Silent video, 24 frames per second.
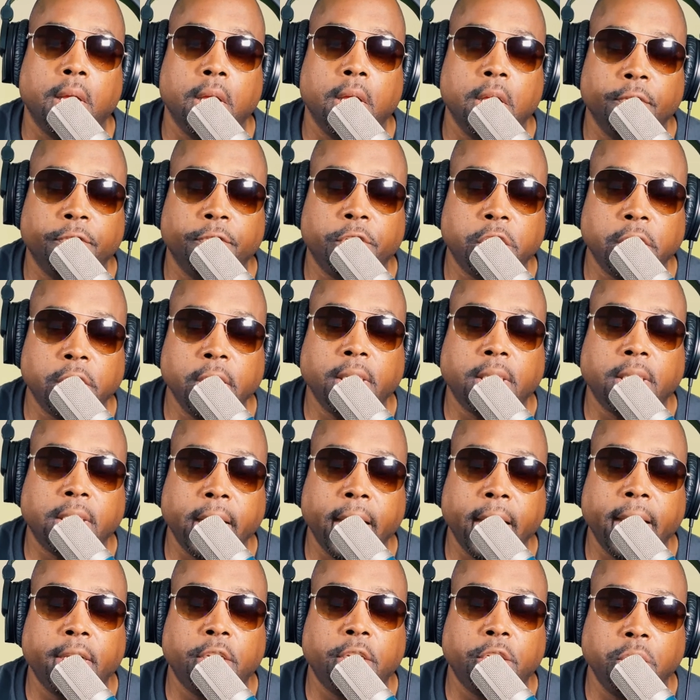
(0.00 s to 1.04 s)
If she
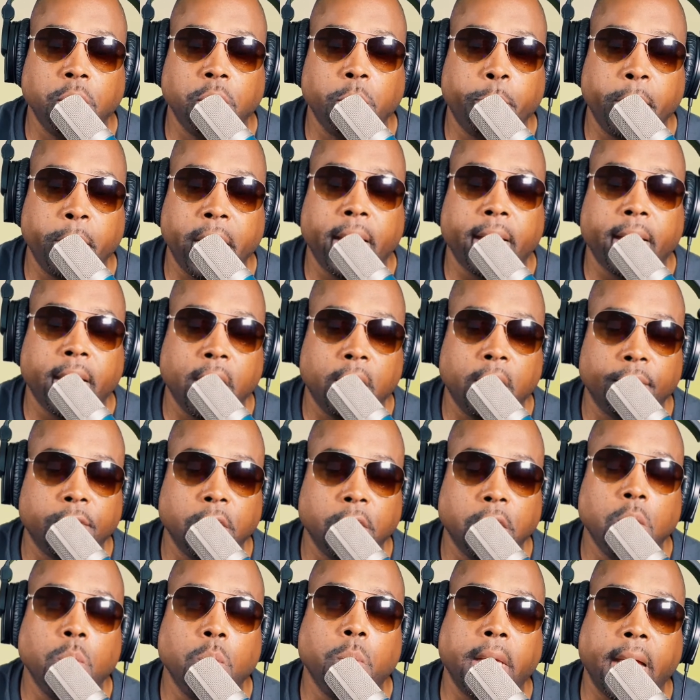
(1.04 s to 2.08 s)
takes you back after
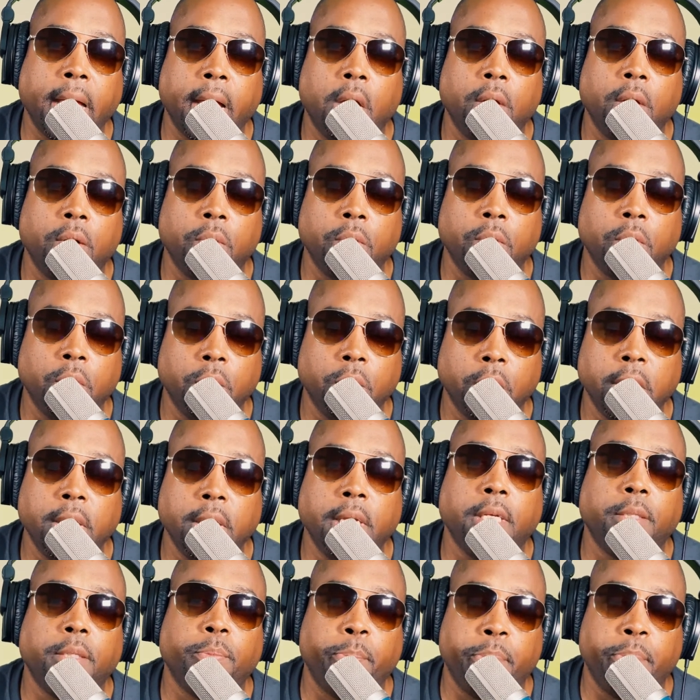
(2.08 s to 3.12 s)
you down on your
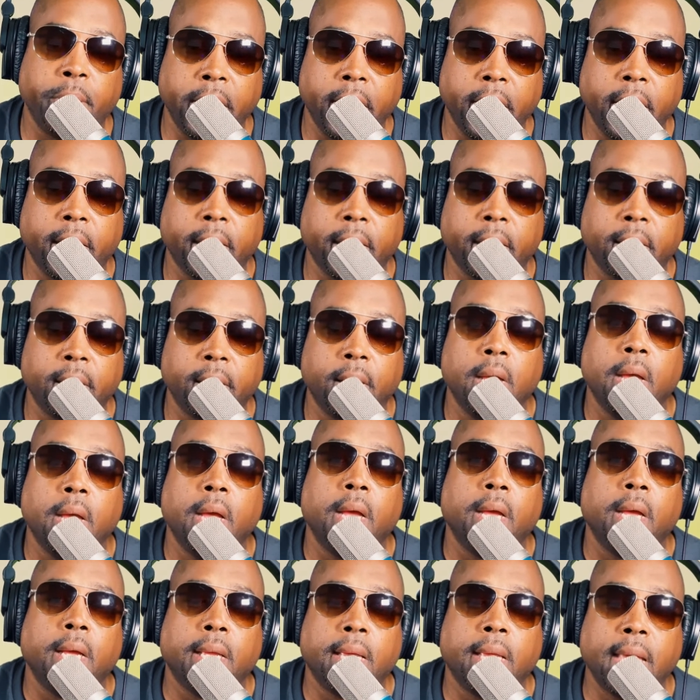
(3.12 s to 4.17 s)
knees begging,
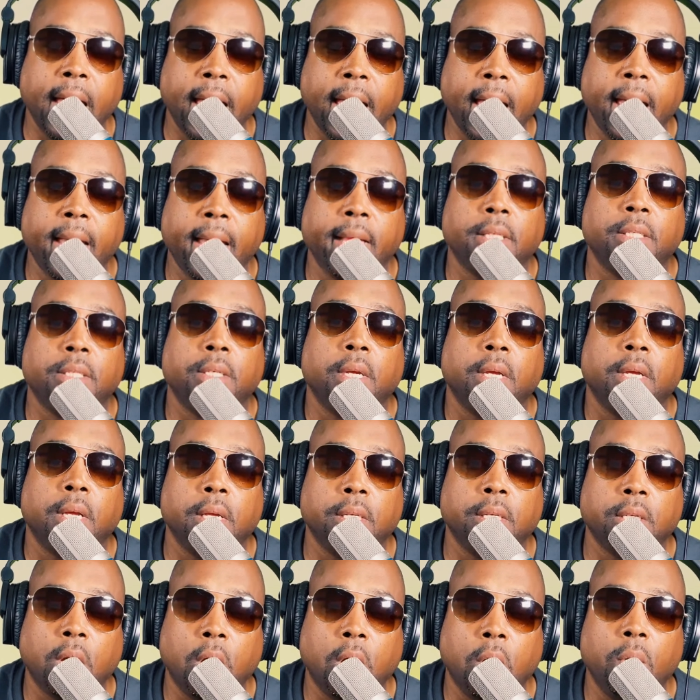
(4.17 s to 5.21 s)
guys,
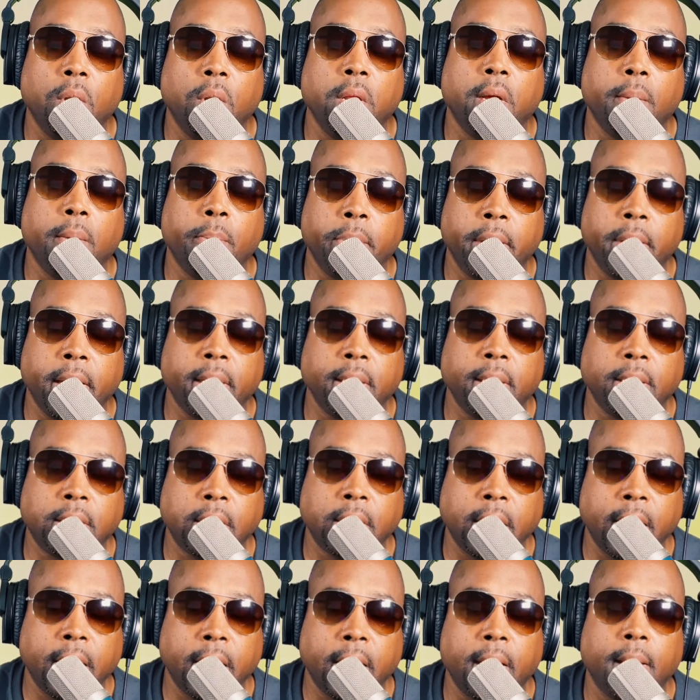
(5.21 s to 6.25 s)
it's only a matter of
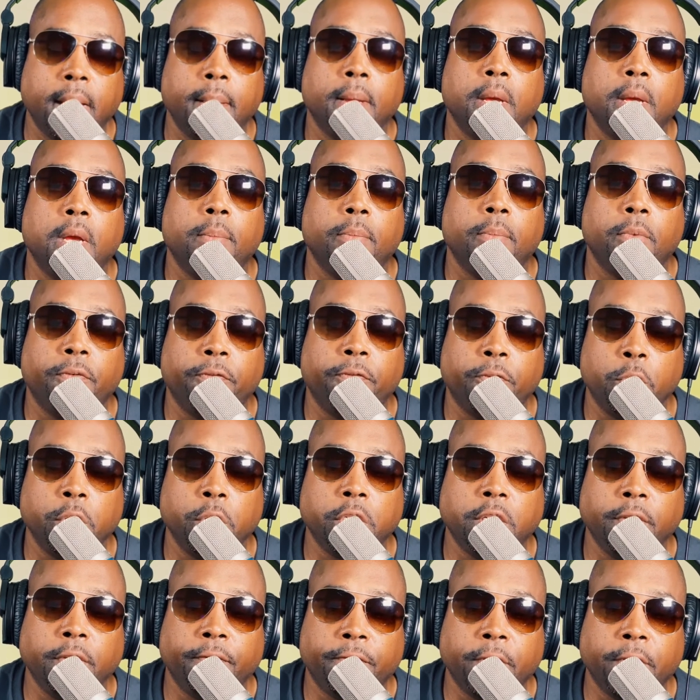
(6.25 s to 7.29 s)
time before
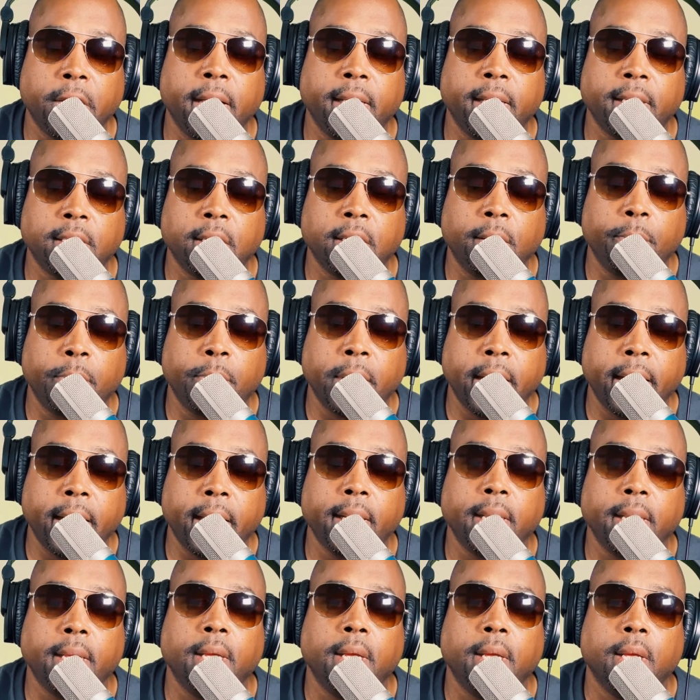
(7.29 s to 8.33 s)
she finds
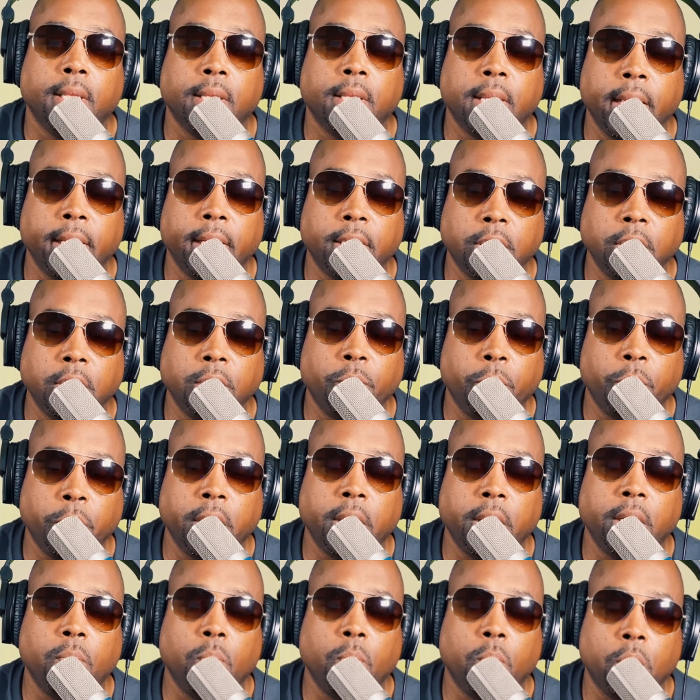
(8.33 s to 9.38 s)
somebody that she
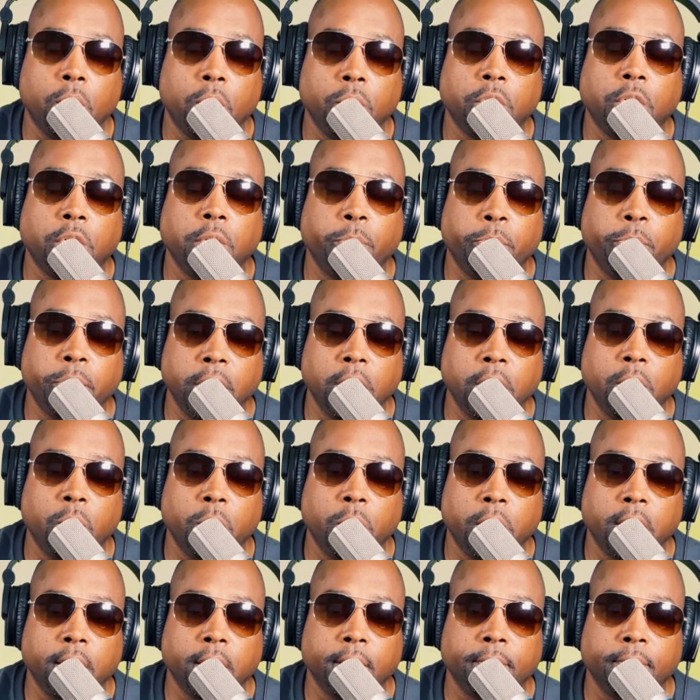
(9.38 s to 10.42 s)
really wants to be
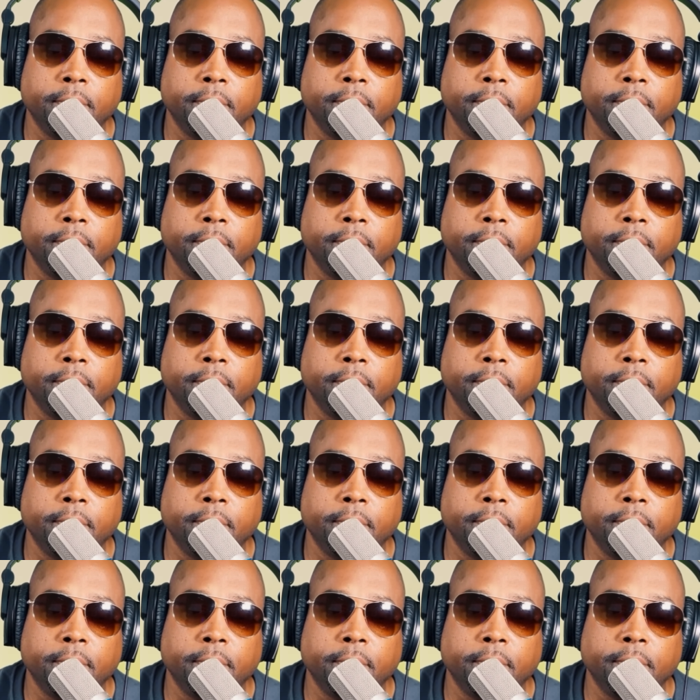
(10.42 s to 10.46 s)
with.